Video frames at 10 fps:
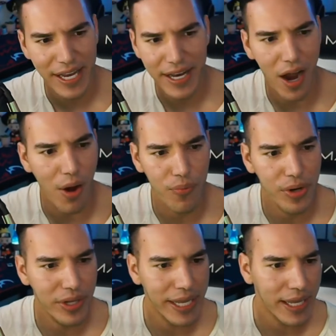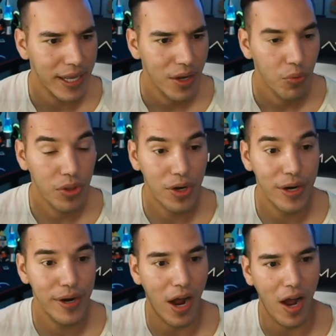Not really. With
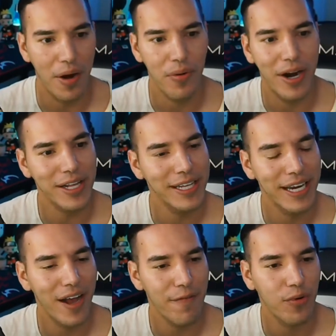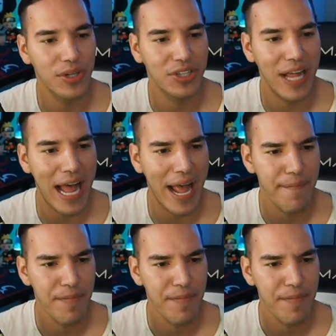her, ironically enough, was that